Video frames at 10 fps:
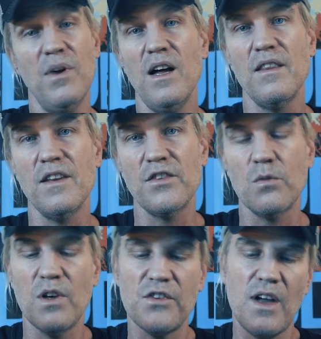But this
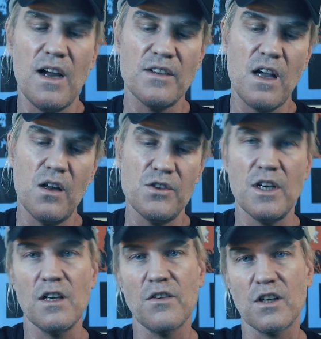is what
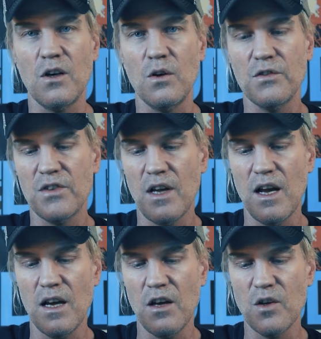Scientology and other cults
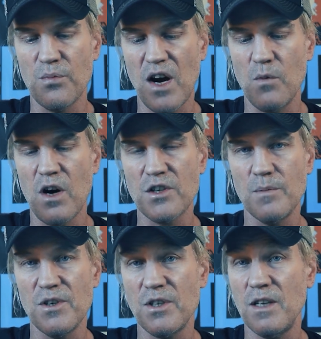and other
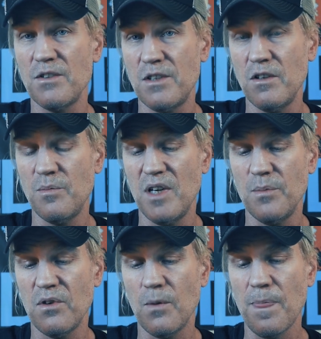brainwashing machines do to
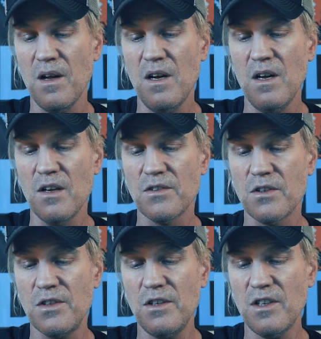people.
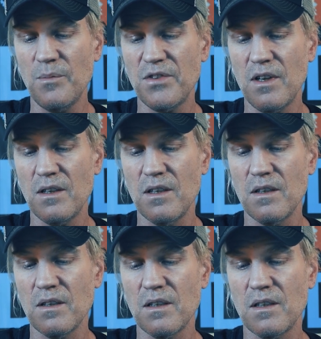So she jumps
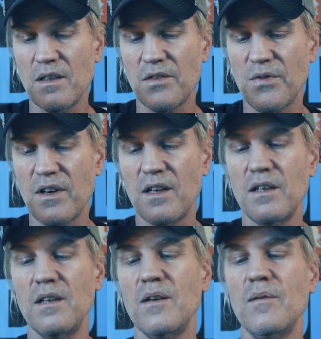on this
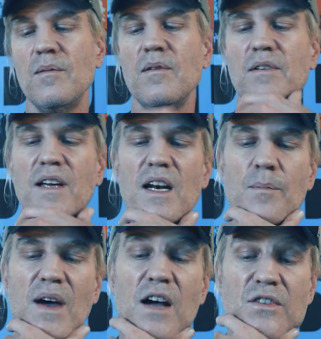freaking Danny
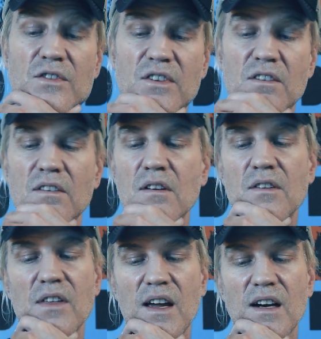Masterson
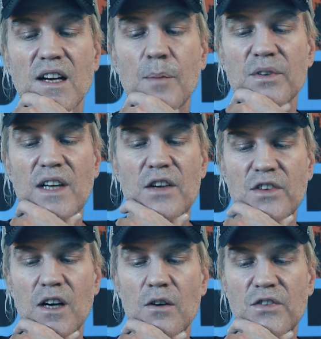thing a couple days
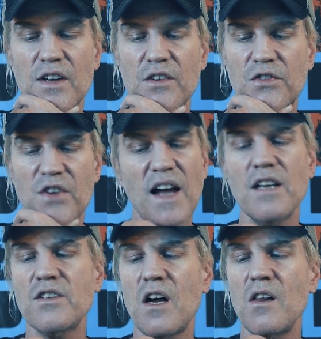ago and says
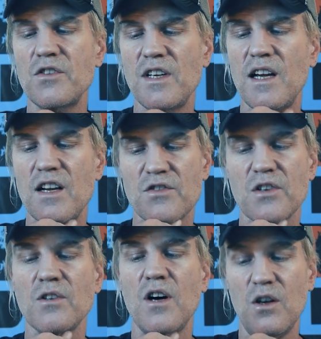Scientology has
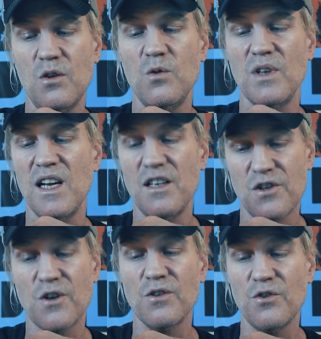their own
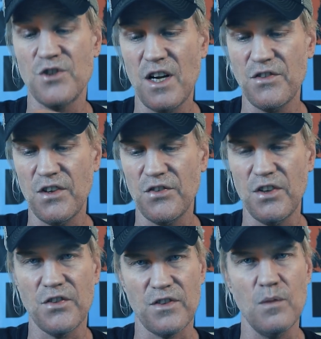internal justice
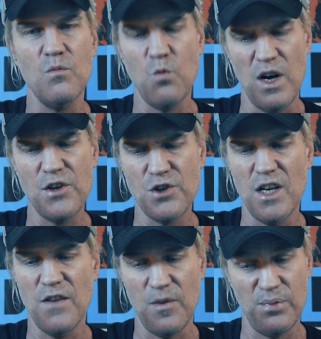system,
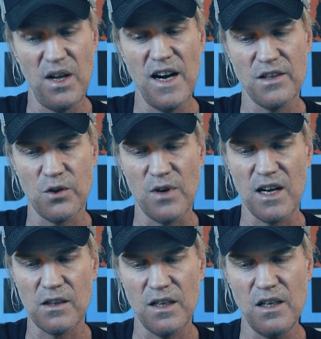which, if applied
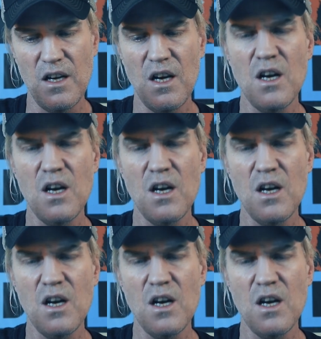correctly,